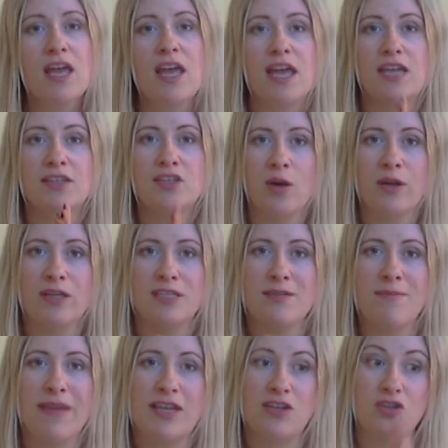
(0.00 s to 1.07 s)
is going to
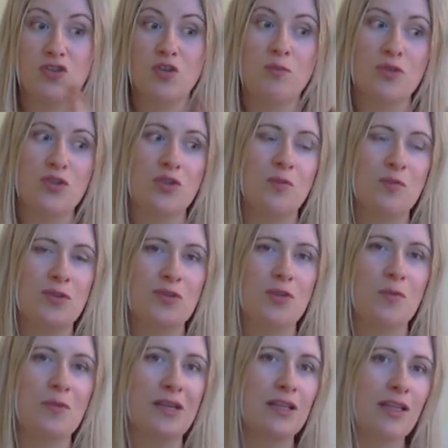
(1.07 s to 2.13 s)
make it super, super,
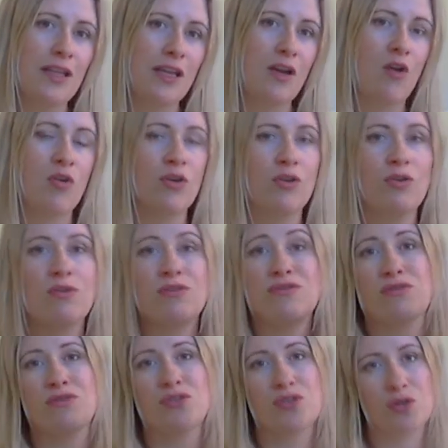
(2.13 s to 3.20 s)
super clear on who
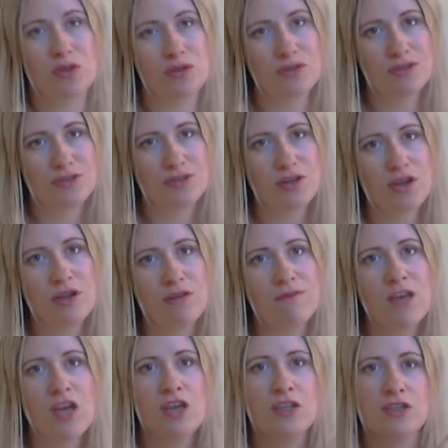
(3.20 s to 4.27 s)
you don't serve.
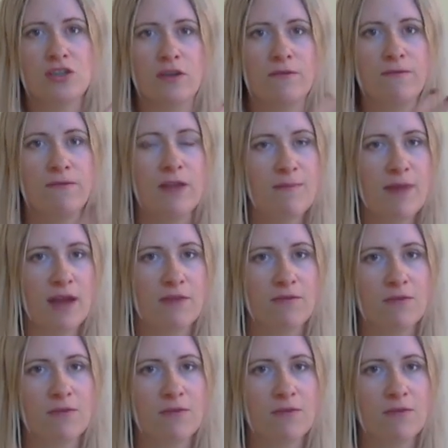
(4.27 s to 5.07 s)
So feedback